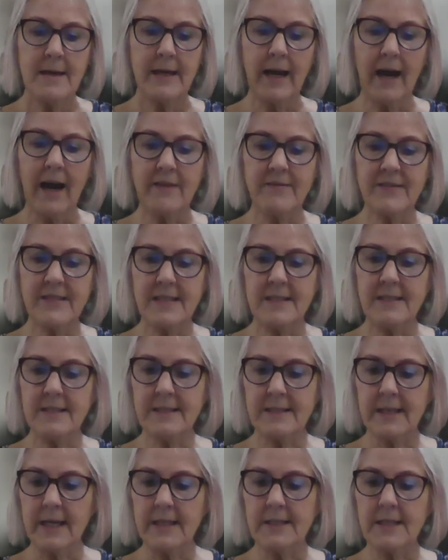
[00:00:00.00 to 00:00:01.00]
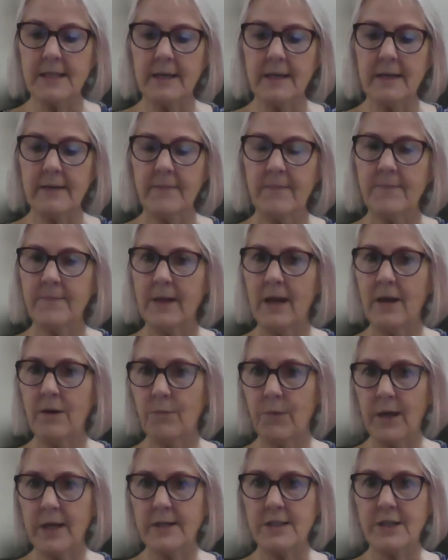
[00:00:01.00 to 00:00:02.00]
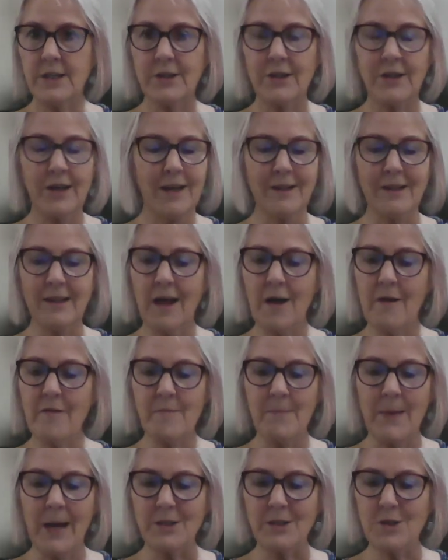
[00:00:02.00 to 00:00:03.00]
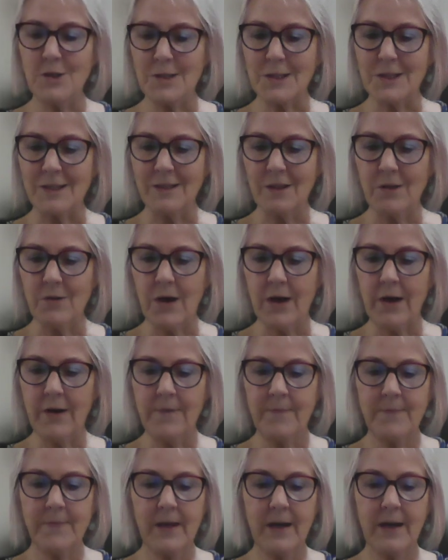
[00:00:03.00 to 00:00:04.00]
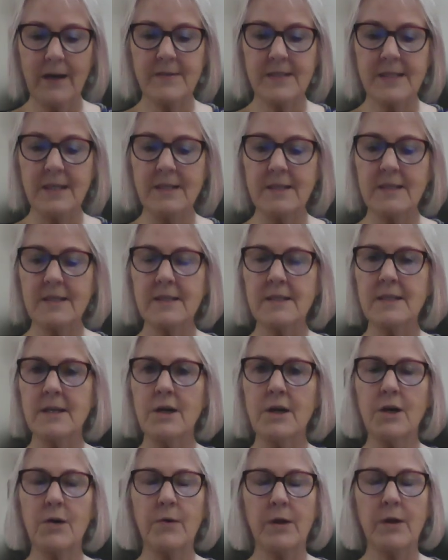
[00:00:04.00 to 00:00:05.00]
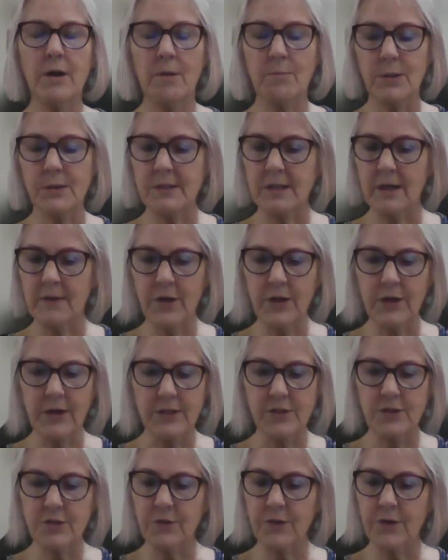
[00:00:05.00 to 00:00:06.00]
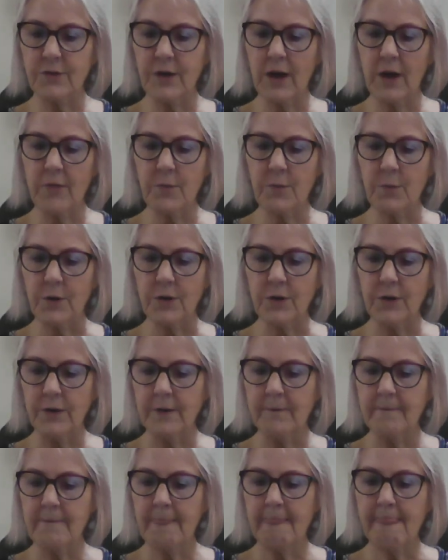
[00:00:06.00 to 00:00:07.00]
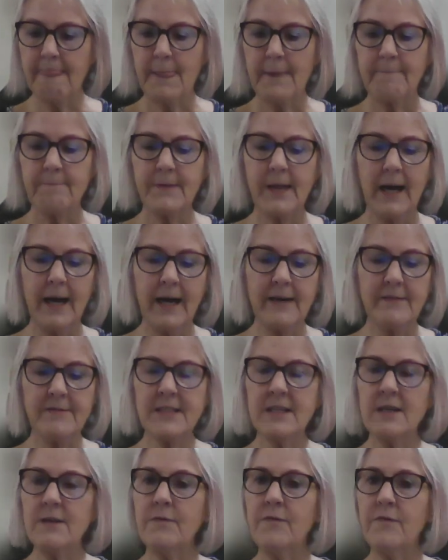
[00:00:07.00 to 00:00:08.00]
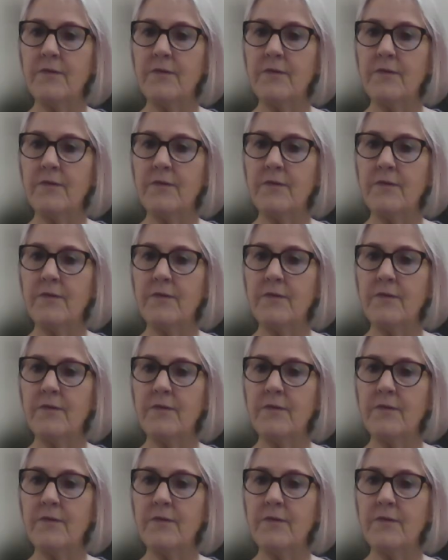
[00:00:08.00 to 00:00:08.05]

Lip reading: I've seen Santa and reindeer and love matches galore. I've seen snow in almost every country around the world. I've seen